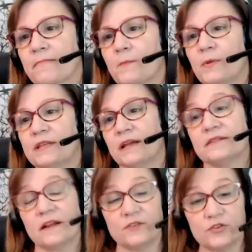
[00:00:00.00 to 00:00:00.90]
But that's
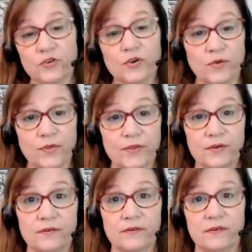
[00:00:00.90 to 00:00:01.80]
not the truth.
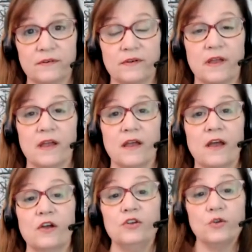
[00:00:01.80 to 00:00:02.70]

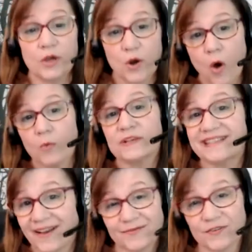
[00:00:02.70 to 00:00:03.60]
You can always
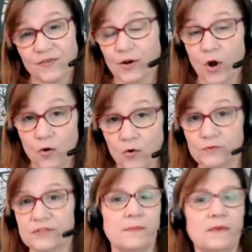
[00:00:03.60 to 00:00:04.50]
have different
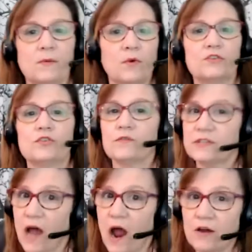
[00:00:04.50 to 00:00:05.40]
goals. I mean, once you're
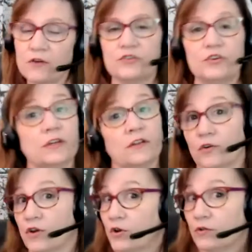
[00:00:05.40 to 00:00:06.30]
retired, you can
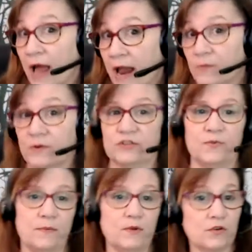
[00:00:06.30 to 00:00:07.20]
learn a new language.
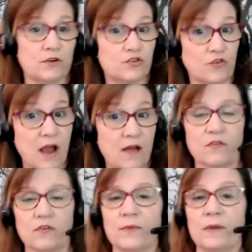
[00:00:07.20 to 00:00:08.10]
Maybe you're going to
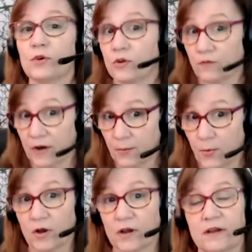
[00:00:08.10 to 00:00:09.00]
travel. Maybe you're going to write a
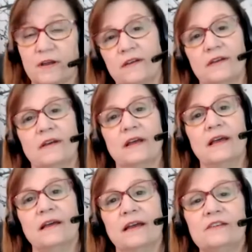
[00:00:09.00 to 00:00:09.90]
book.
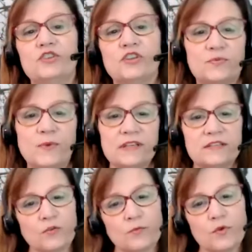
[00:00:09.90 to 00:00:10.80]
It just means that
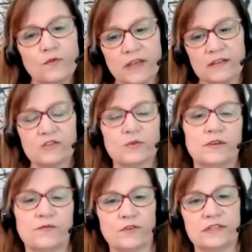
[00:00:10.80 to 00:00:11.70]
you're moving into a
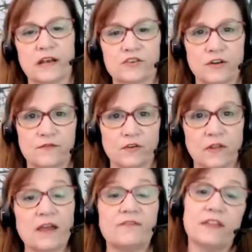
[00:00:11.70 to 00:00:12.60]
different section of your
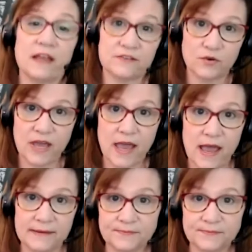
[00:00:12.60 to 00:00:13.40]
life, and that's okay.